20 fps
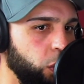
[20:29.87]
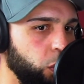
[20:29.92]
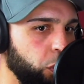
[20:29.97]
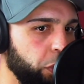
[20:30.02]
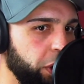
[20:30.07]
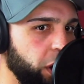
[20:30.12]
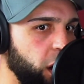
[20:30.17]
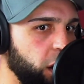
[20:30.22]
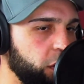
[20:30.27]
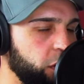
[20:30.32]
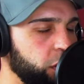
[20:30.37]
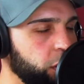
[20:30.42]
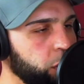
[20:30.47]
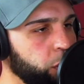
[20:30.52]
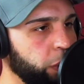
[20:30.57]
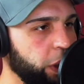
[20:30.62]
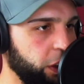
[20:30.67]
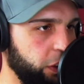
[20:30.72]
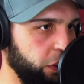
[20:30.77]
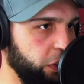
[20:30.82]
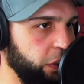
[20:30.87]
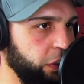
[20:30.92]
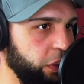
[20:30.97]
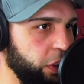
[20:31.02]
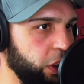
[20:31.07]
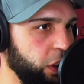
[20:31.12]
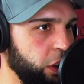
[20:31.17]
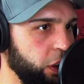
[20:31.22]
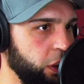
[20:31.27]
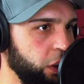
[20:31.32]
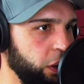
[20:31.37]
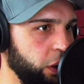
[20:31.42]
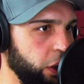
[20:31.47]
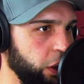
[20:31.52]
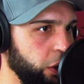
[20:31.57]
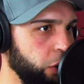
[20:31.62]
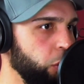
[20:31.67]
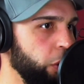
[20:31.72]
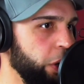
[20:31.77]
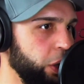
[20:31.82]
We all took risks
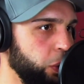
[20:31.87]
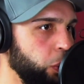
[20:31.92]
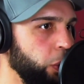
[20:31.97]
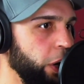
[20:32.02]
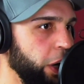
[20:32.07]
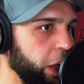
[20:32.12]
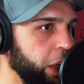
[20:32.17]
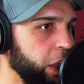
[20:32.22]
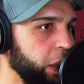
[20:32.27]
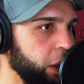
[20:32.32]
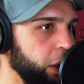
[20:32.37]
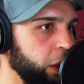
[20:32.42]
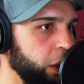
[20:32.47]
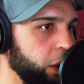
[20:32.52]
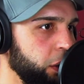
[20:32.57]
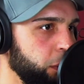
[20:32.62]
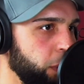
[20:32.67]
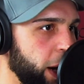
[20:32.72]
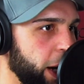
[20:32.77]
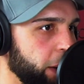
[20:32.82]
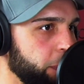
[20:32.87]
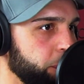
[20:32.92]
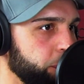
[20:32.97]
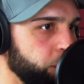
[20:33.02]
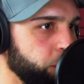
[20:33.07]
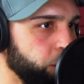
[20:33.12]
going to work, right?